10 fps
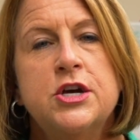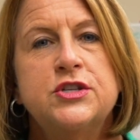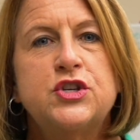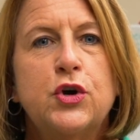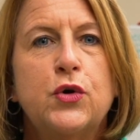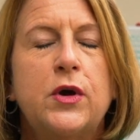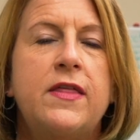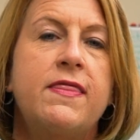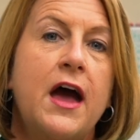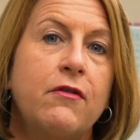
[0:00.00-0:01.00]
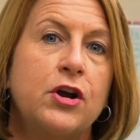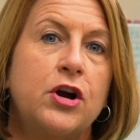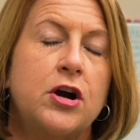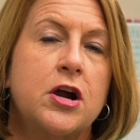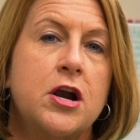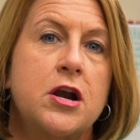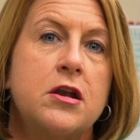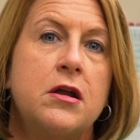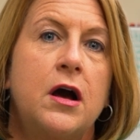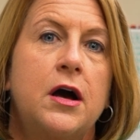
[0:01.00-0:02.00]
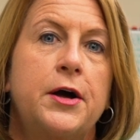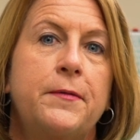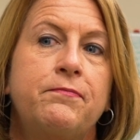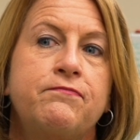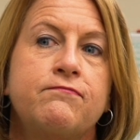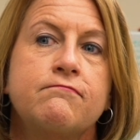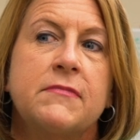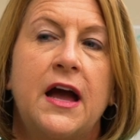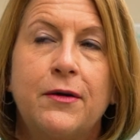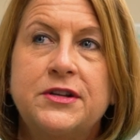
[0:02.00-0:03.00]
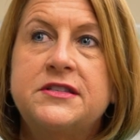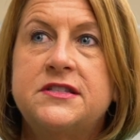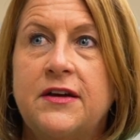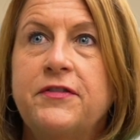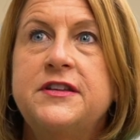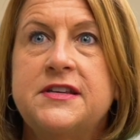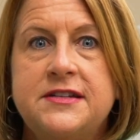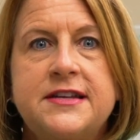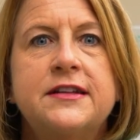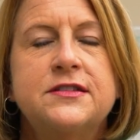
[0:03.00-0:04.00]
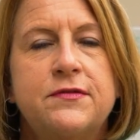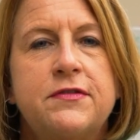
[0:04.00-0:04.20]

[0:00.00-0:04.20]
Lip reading: So in that regard, I would definitely say tens of